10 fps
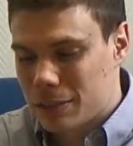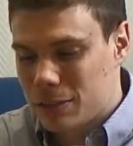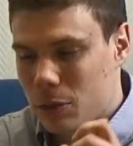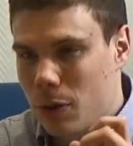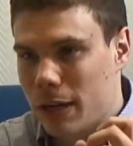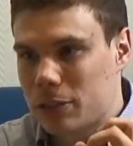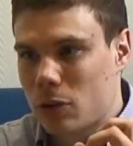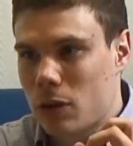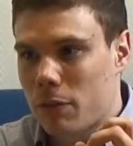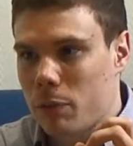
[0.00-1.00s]
So I
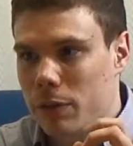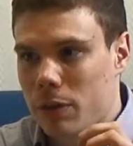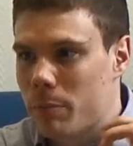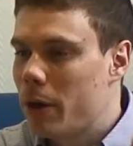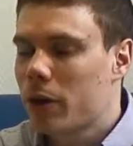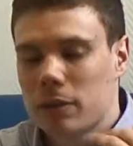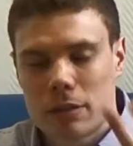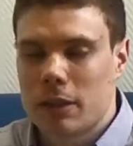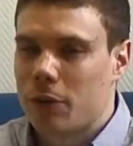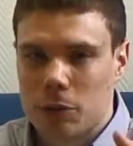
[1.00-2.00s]
start off with American
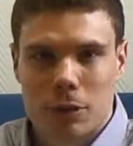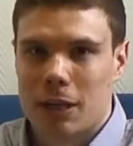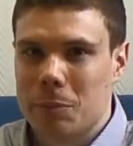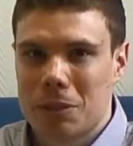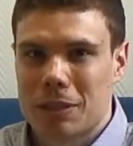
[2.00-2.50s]
stereotypes.